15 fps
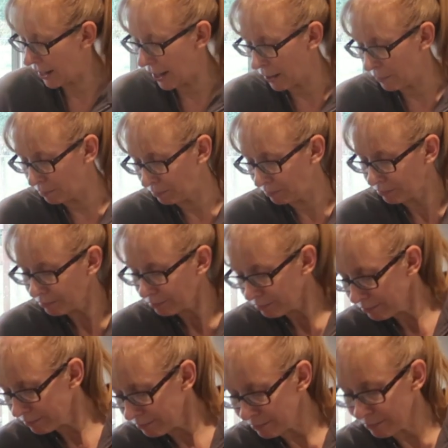
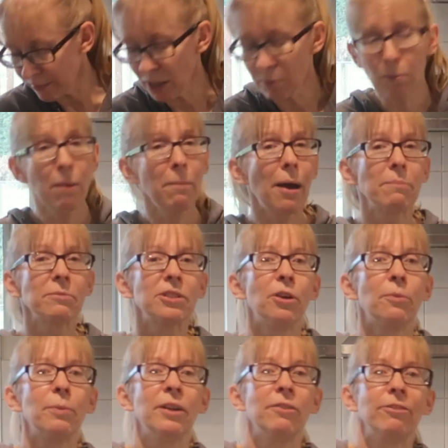my mum's
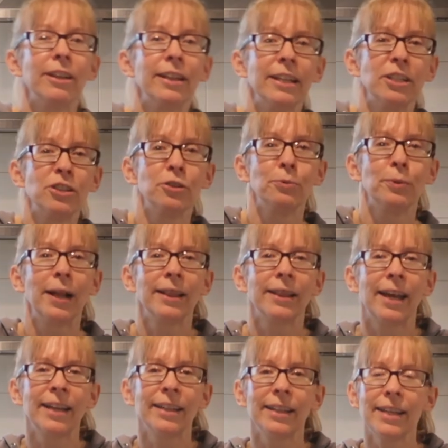not been feeling too well
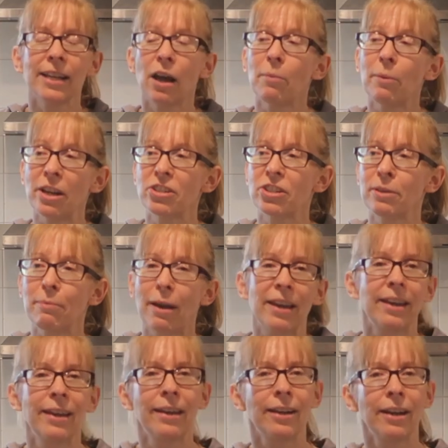lately. I'm actually
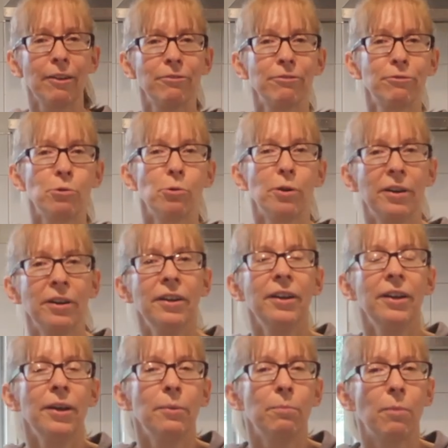making enough for
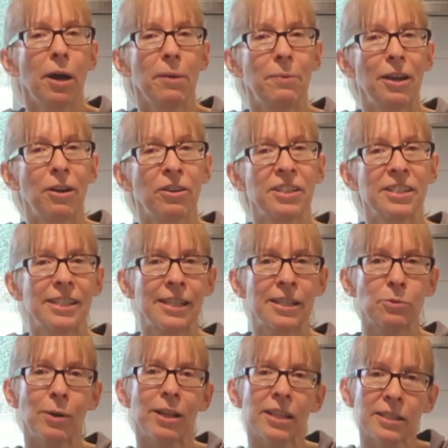my parents
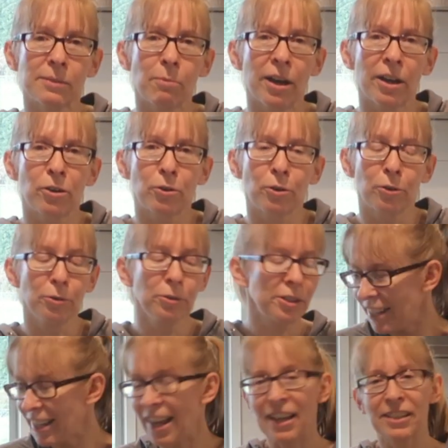as well as my crew.
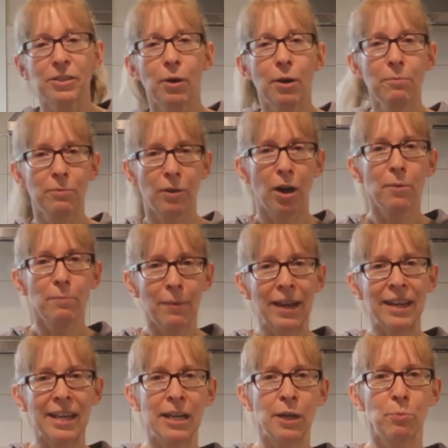Yeah, so I'm
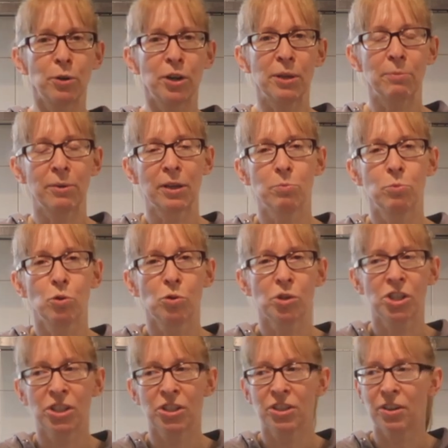making a pretty big portion